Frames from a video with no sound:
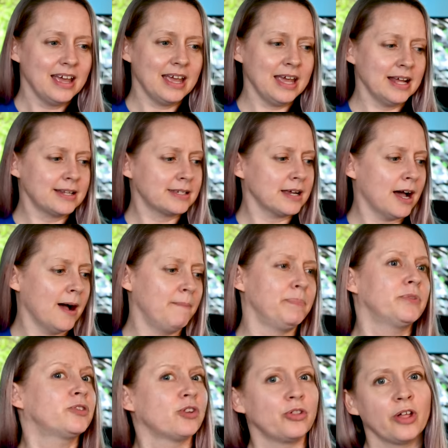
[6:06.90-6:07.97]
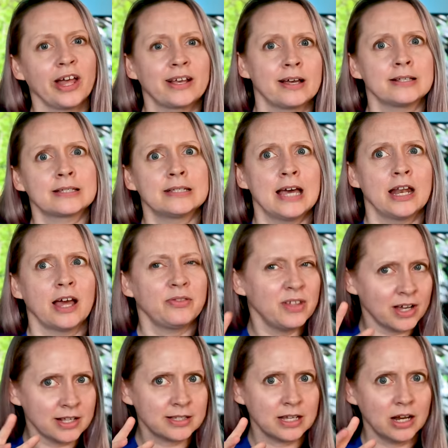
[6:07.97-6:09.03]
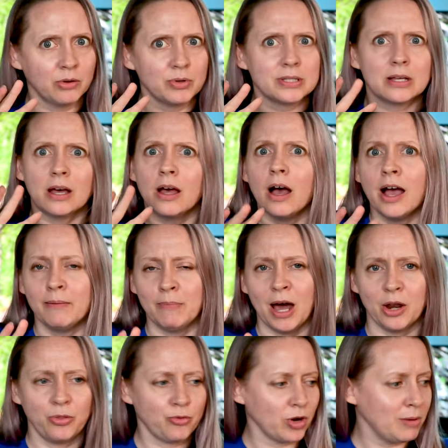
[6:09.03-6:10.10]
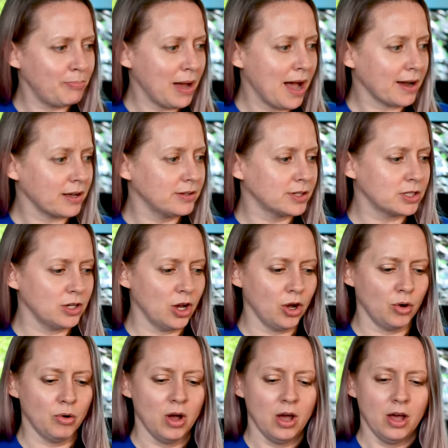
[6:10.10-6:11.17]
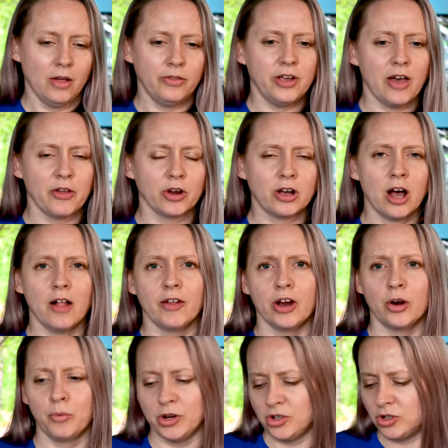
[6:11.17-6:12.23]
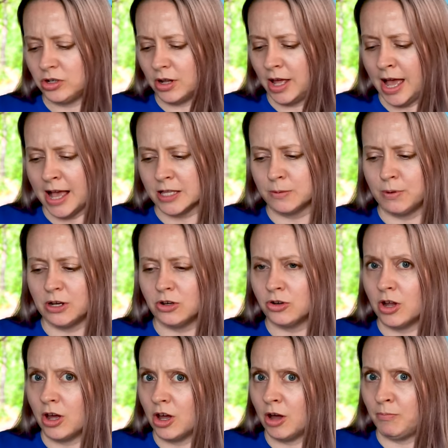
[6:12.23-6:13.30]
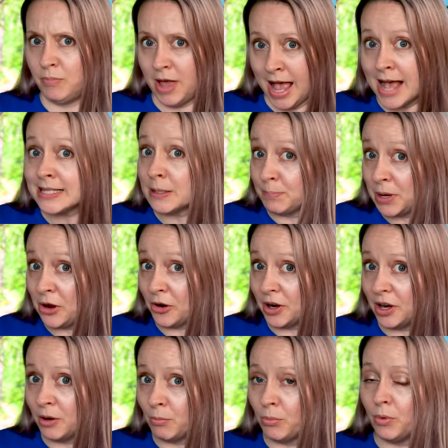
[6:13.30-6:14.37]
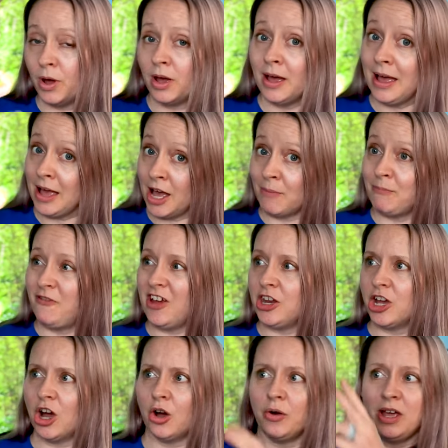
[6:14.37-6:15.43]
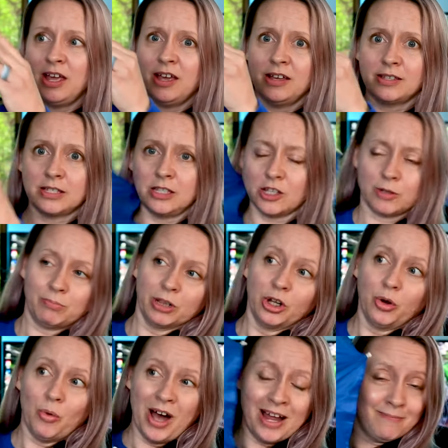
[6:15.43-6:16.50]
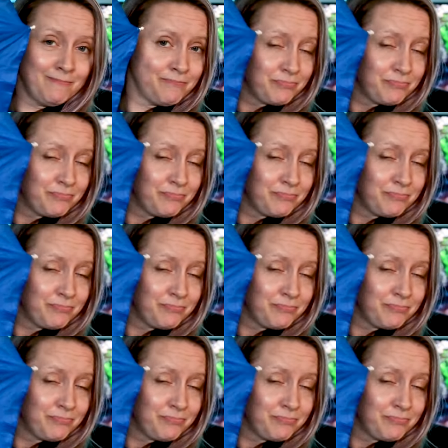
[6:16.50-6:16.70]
It's I bought a 3-pack, and so the other color, which has appeared in a video, is this blue one,